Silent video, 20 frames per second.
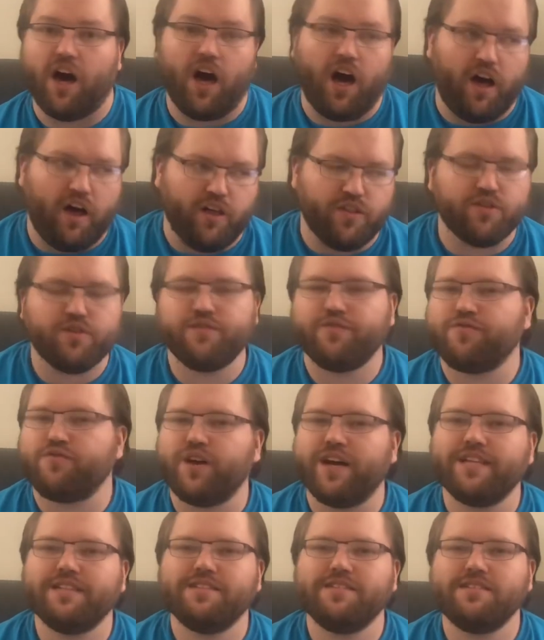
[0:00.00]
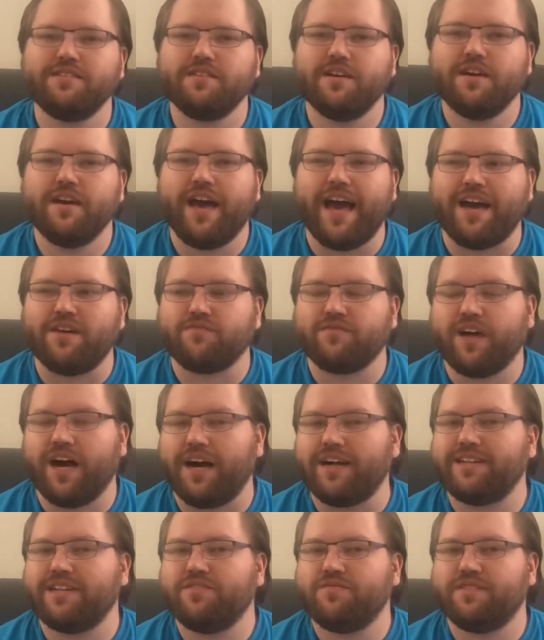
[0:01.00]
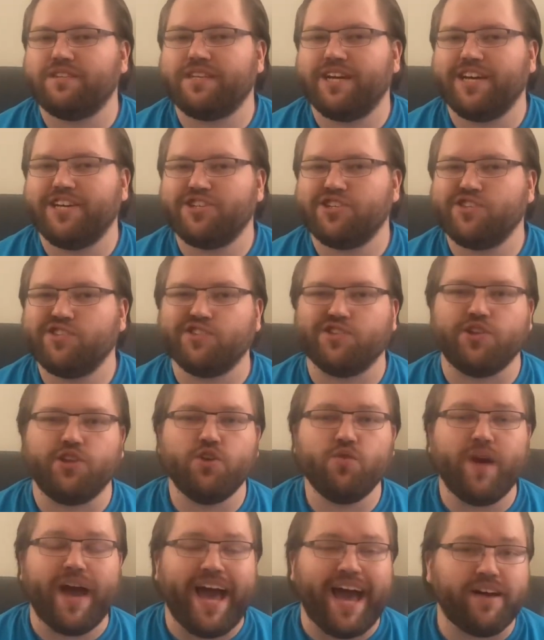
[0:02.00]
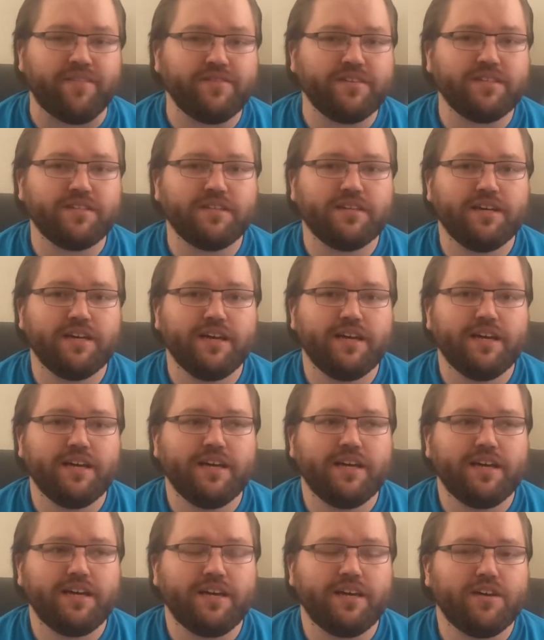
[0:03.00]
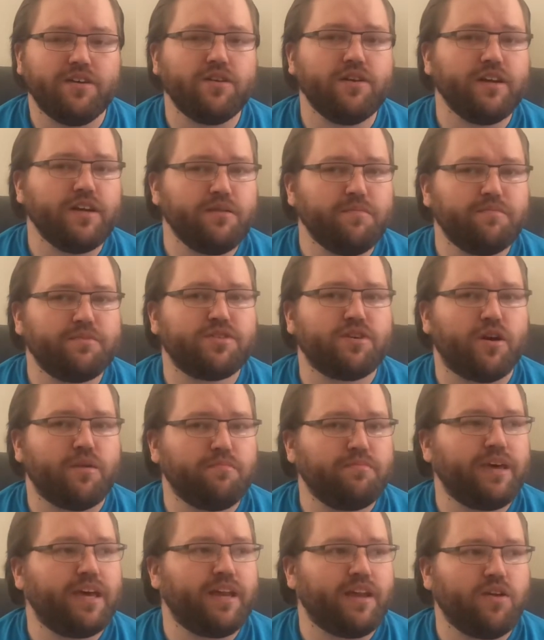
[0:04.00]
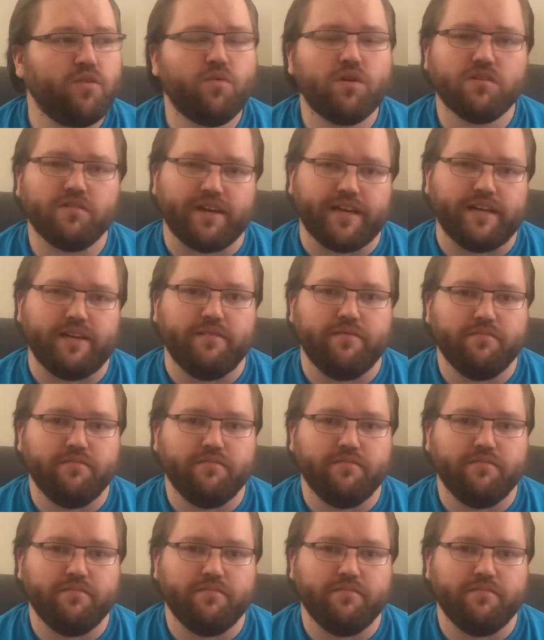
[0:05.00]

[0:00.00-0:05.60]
other friends have gotten invitations and you haven't, you're going to start getting worried.